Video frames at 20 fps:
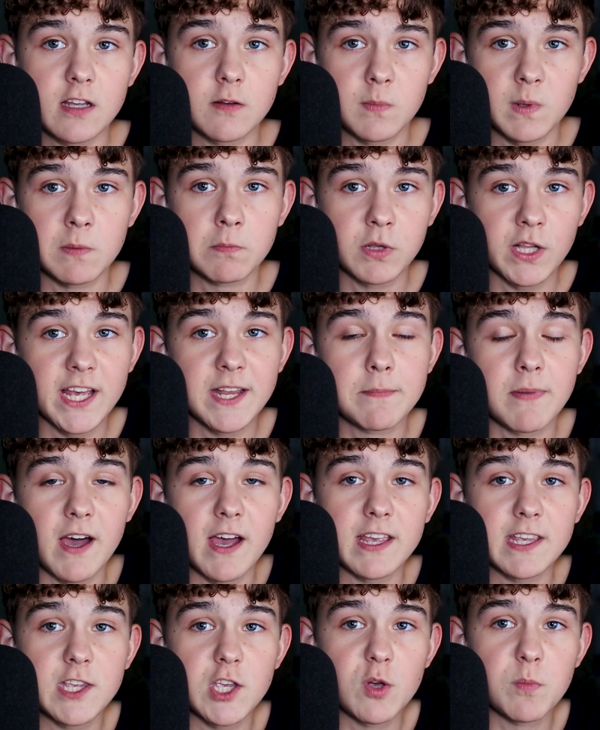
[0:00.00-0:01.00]
it can be played
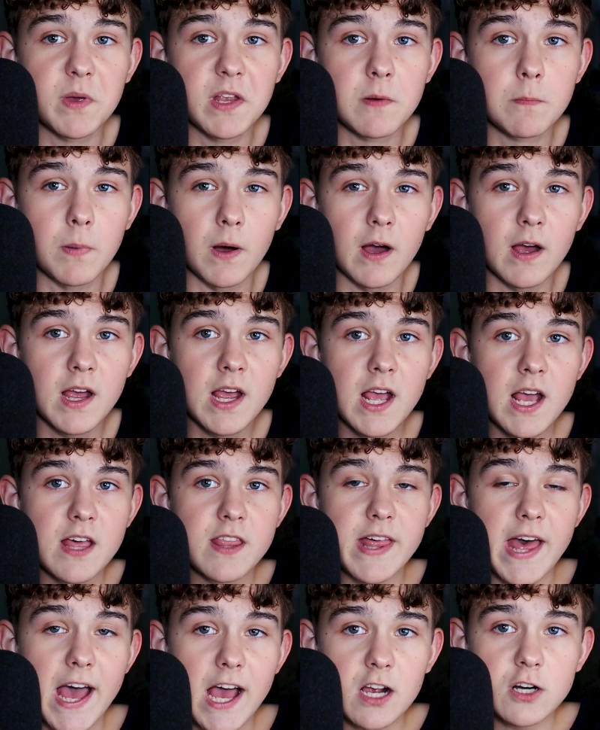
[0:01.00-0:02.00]
by a human, but
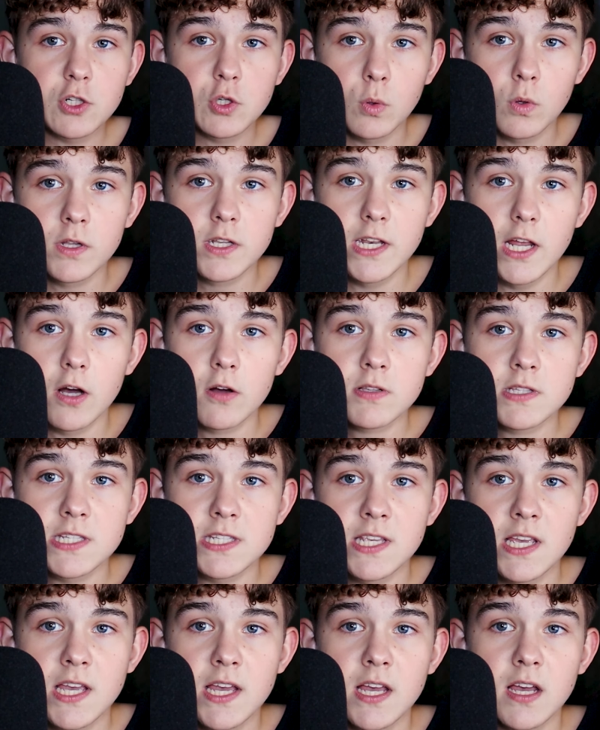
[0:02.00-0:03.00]
the actual notes